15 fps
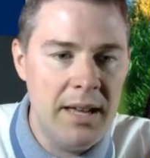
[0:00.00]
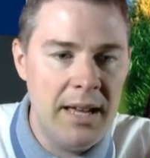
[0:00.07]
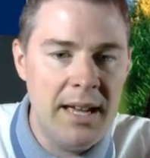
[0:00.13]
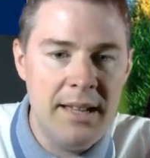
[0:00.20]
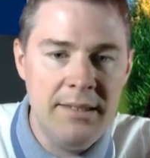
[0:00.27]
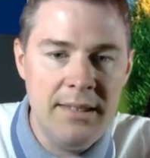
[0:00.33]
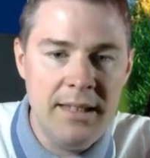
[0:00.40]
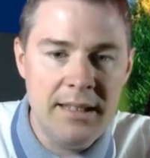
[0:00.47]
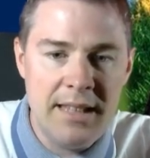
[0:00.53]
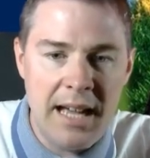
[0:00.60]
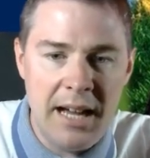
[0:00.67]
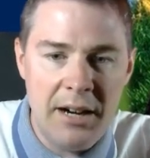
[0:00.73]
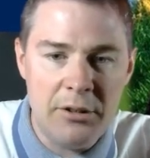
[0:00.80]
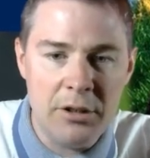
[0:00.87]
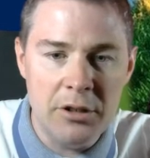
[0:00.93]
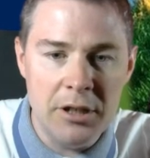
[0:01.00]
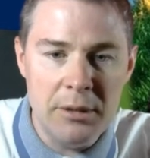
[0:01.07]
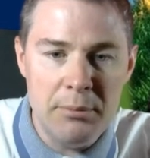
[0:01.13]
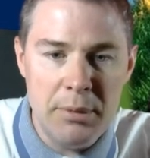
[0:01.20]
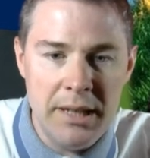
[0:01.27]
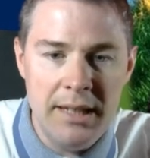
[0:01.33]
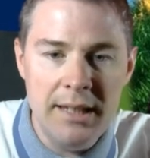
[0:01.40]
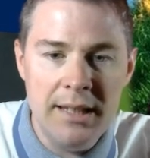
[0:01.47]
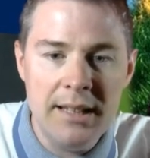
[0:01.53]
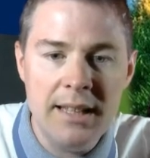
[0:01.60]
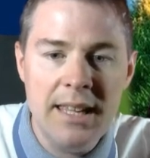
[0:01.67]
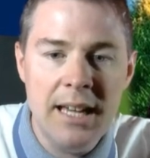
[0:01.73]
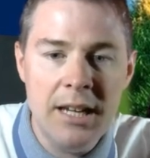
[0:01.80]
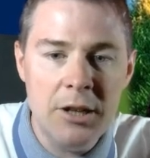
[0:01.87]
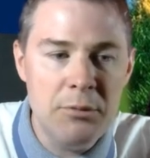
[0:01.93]
And the error going to be
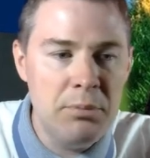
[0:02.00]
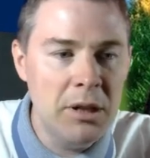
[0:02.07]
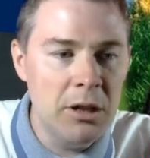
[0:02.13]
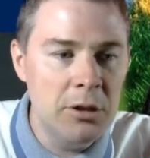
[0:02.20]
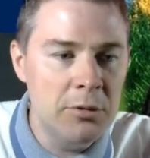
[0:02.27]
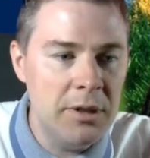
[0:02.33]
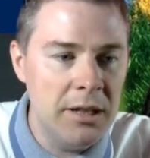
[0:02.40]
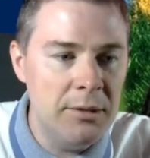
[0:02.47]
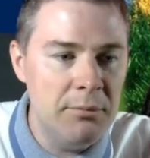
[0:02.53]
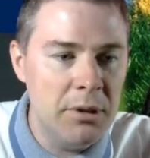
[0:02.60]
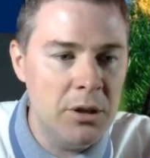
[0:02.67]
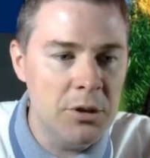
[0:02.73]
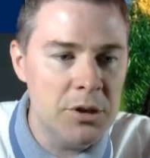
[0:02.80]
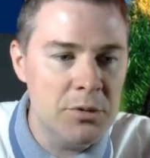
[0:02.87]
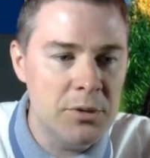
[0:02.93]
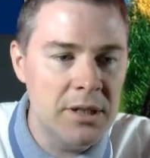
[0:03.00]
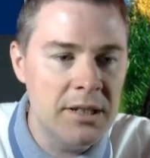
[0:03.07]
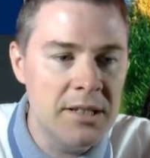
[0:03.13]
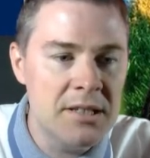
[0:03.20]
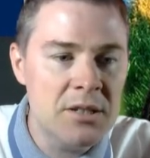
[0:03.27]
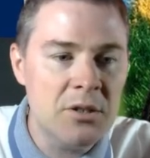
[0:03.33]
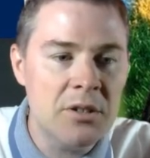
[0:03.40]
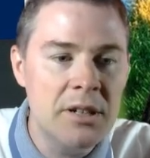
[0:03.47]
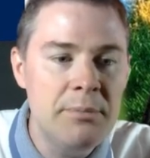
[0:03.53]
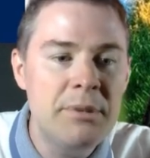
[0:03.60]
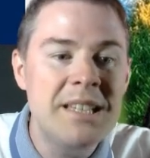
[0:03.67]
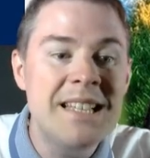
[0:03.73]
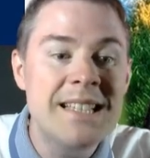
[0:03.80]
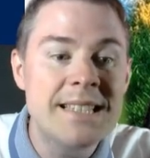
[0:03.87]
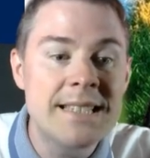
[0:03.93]
cannot be loaded because running
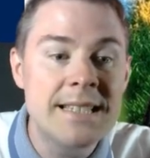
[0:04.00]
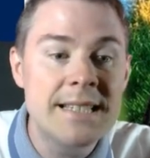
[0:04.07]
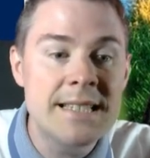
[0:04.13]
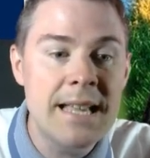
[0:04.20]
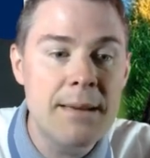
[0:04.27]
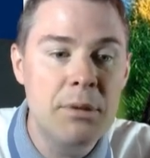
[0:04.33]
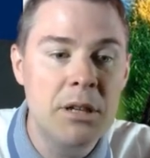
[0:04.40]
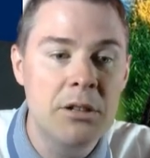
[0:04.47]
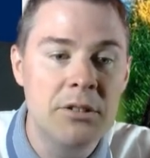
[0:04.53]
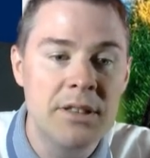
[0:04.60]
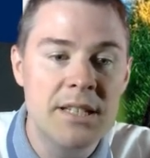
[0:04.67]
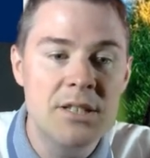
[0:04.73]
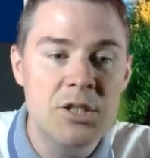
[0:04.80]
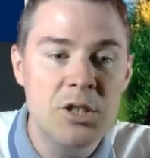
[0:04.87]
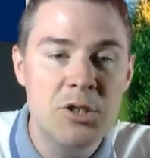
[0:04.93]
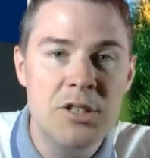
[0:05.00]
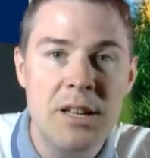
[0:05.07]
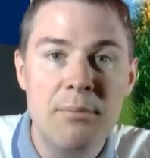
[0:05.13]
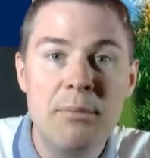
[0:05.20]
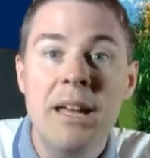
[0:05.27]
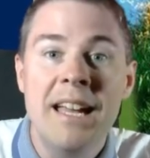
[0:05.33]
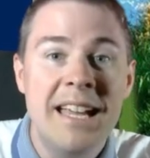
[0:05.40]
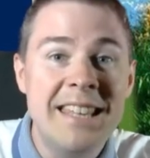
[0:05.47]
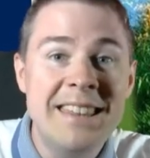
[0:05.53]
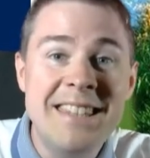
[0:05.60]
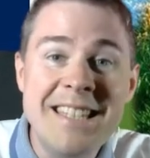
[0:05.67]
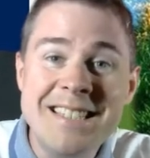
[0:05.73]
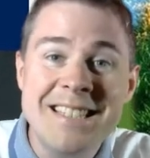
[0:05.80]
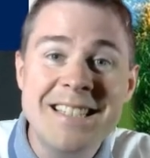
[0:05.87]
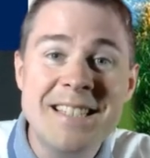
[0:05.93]
script is disabled on this system. And
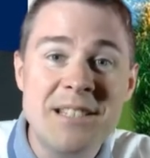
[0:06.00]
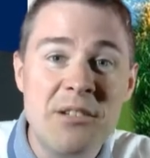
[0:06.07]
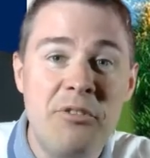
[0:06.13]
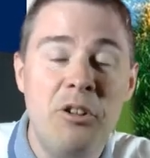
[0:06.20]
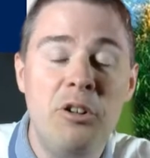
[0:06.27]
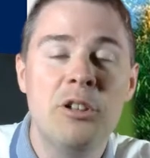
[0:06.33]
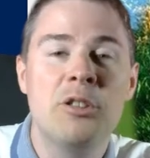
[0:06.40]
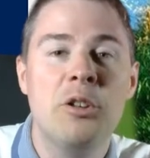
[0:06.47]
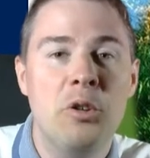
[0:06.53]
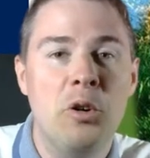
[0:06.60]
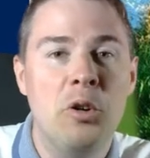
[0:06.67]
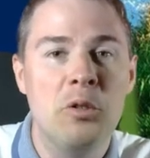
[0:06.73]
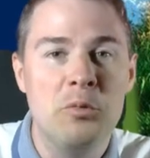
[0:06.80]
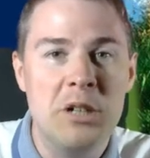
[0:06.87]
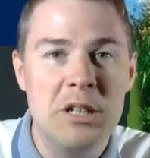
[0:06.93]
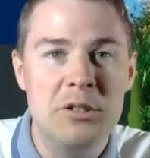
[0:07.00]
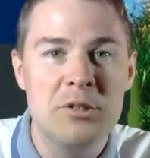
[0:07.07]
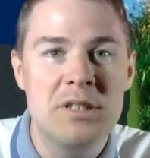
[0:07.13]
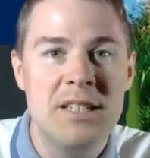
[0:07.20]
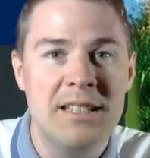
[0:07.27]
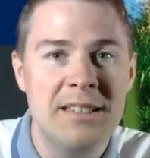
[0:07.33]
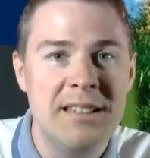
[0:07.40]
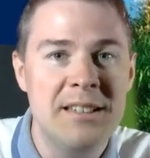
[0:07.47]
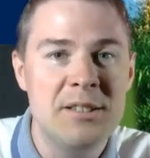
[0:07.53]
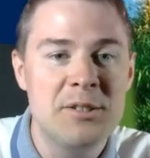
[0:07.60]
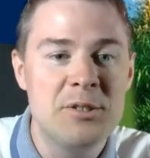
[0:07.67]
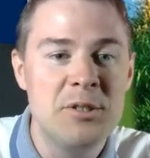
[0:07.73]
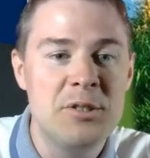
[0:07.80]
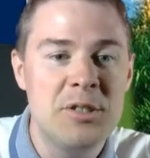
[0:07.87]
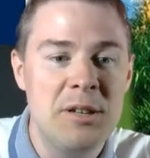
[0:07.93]
this is default on all Windows 10
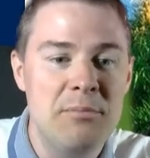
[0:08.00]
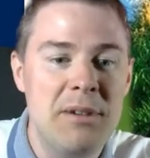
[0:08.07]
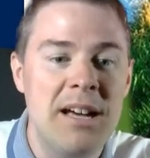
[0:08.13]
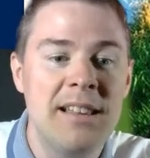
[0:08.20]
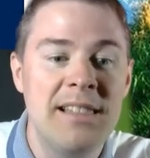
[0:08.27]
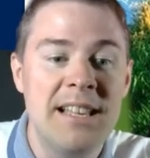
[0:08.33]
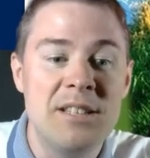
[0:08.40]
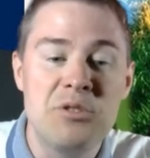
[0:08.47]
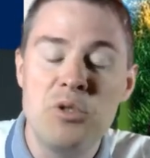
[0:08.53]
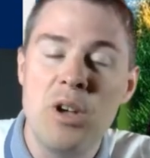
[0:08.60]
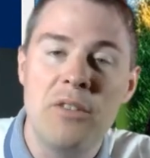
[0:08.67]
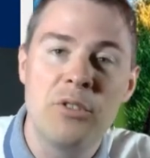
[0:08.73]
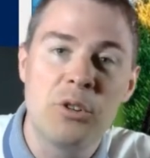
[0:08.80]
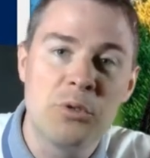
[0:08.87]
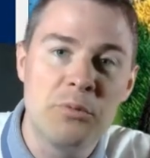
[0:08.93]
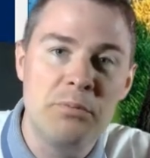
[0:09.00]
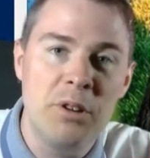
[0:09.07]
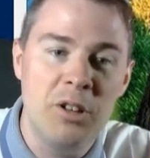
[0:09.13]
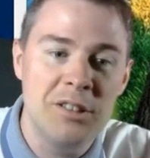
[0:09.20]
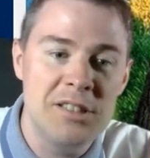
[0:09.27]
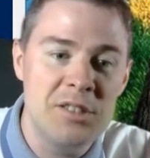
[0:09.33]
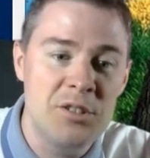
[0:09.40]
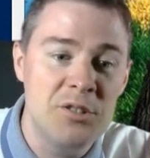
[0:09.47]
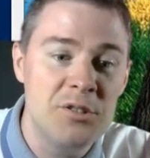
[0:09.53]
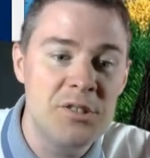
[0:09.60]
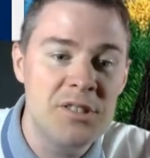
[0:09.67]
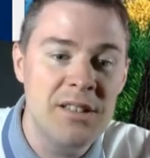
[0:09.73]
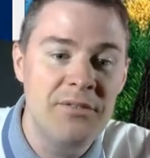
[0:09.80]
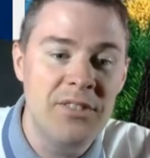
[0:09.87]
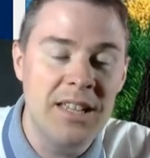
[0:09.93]
system unless you have group policy or
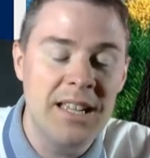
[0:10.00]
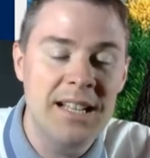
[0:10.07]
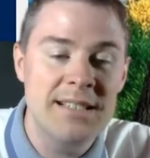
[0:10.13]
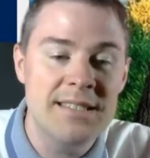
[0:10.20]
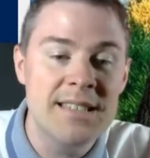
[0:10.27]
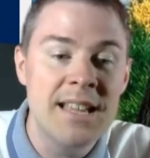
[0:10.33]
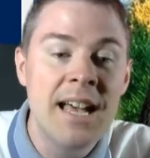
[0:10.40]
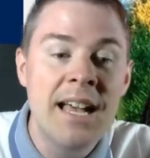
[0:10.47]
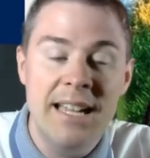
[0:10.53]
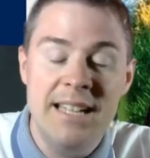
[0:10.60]
something else.